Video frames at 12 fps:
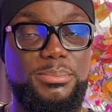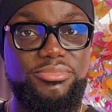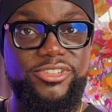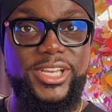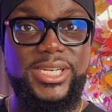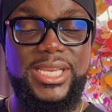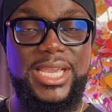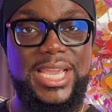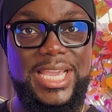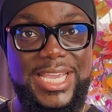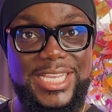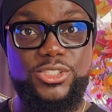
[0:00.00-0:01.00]
brain
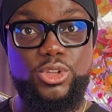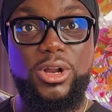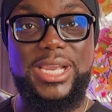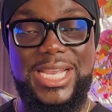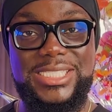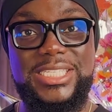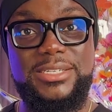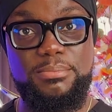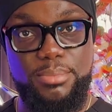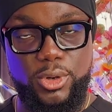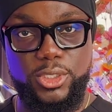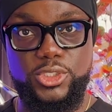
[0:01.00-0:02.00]
is not getting
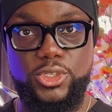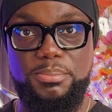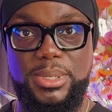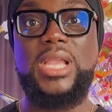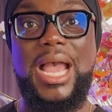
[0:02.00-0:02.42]
blood supply.